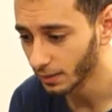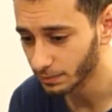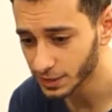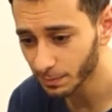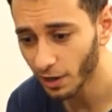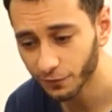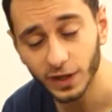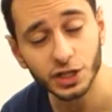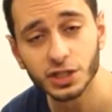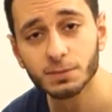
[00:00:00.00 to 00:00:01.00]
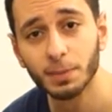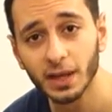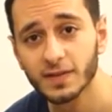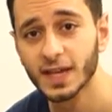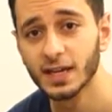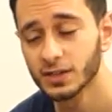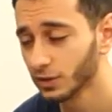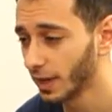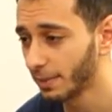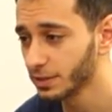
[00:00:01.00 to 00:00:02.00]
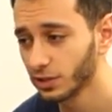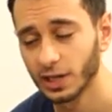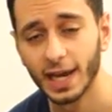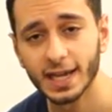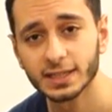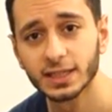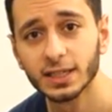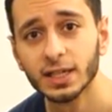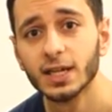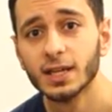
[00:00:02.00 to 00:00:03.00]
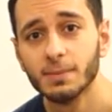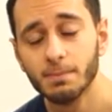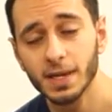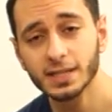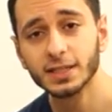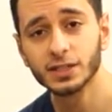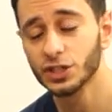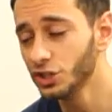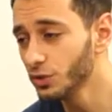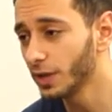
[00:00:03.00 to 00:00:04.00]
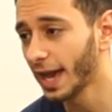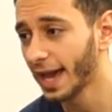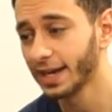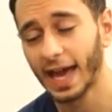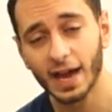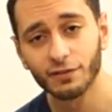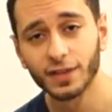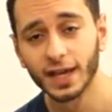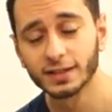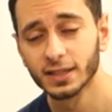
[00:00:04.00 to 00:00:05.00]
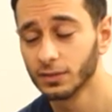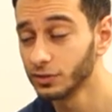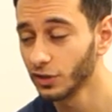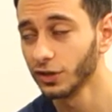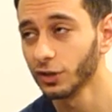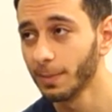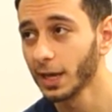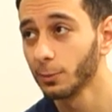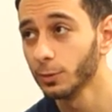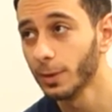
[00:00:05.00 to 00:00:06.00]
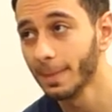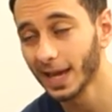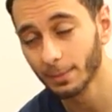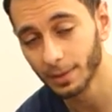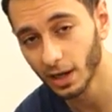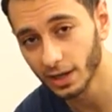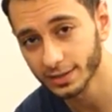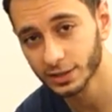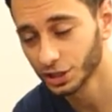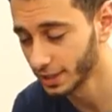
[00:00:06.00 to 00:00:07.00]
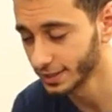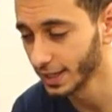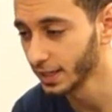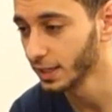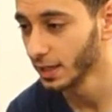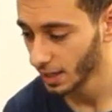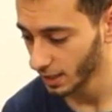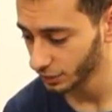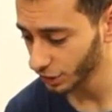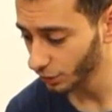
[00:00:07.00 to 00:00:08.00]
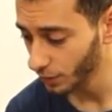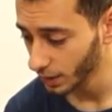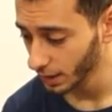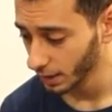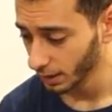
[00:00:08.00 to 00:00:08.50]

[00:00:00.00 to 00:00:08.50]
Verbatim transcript: smart features built in, so Amazon Alexa, means that you can have that. And sorry, not the Mega Boom, the Mega Blast, should I say. So